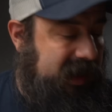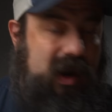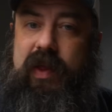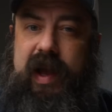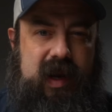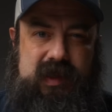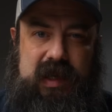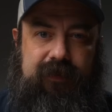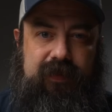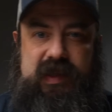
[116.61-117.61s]
and all that kind of
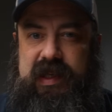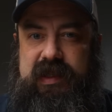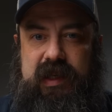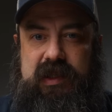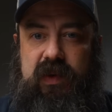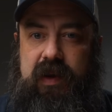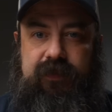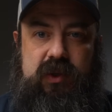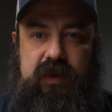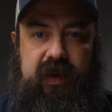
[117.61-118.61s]
stuff of the Z6 III in
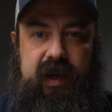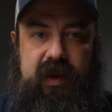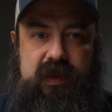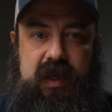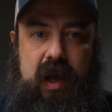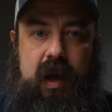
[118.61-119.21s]
future videos.